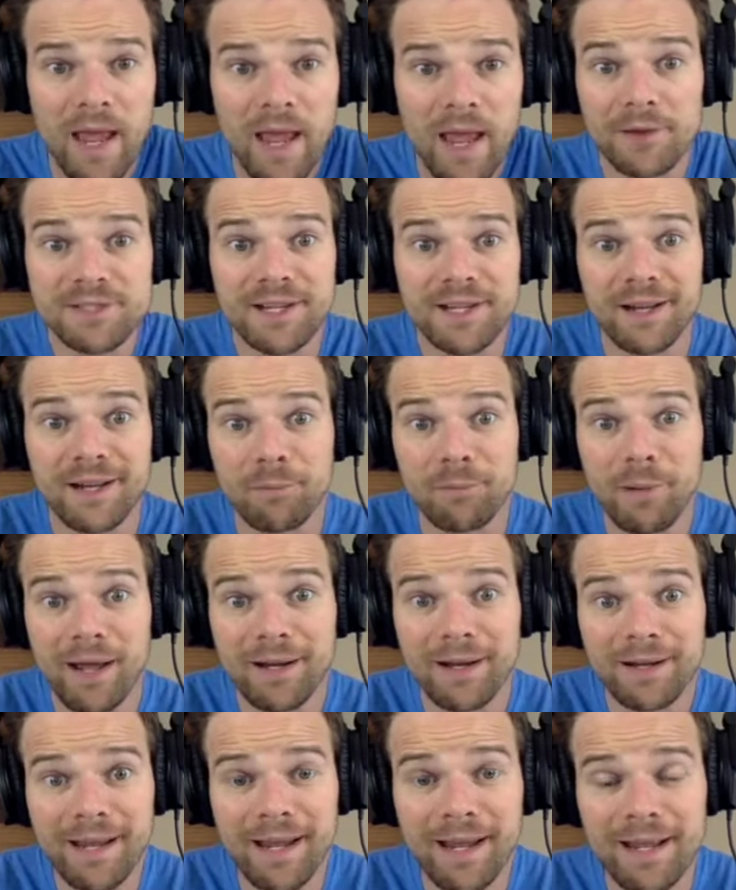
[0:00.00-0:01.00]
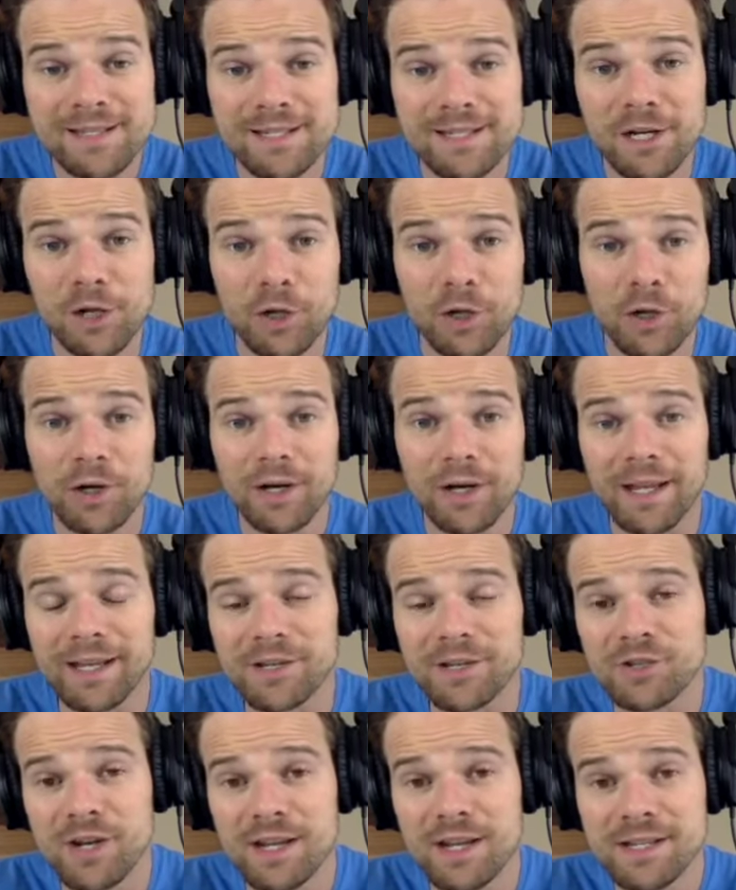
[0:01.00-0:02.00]
Outside of the podcast, Clark
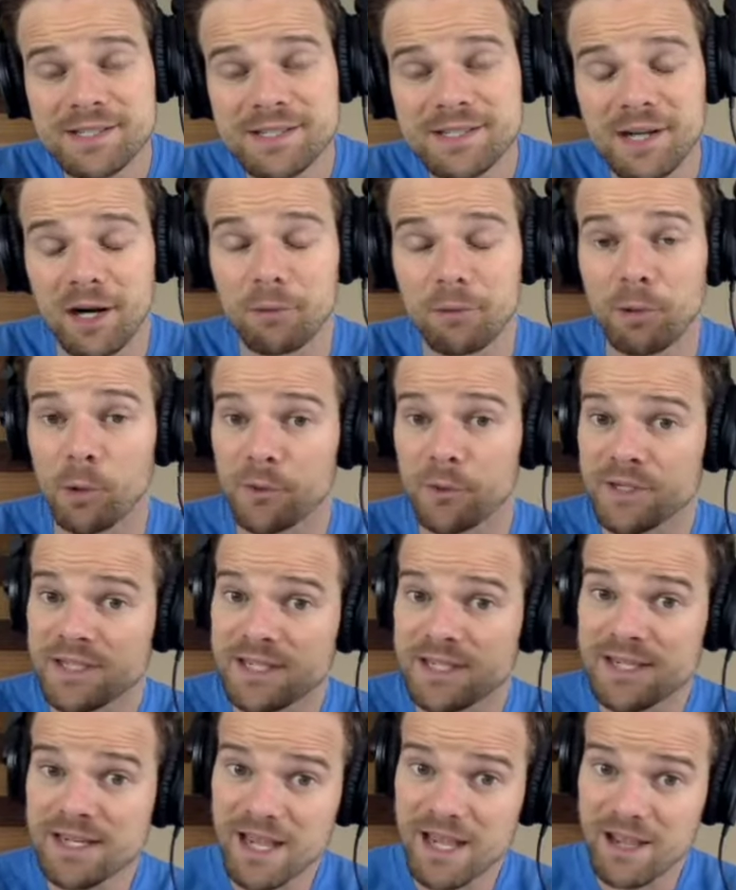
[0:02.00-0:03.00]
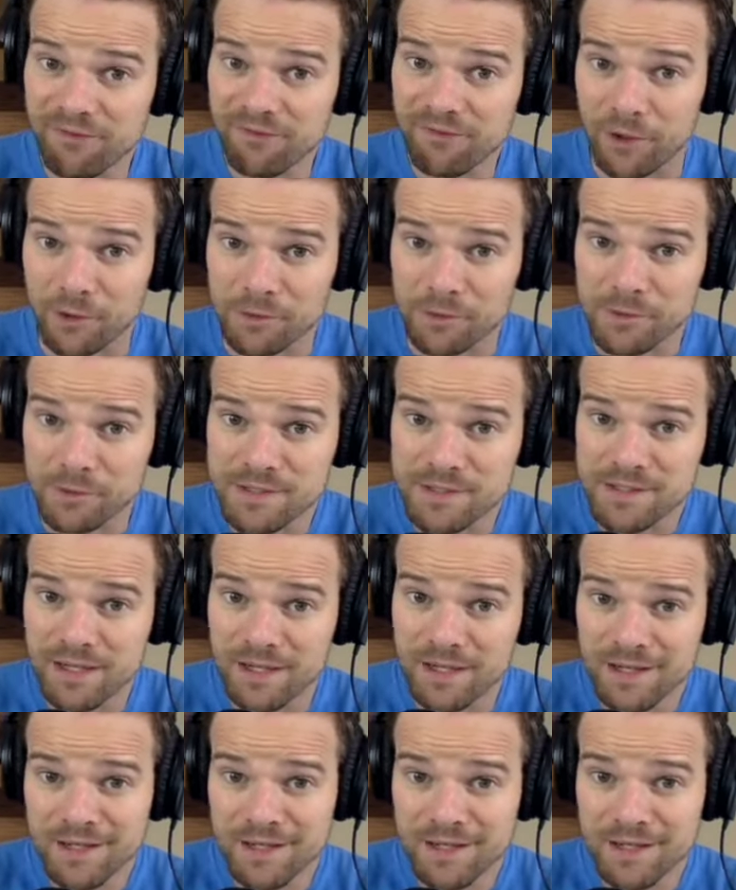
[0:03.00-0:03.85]
and Jace are both CFOs,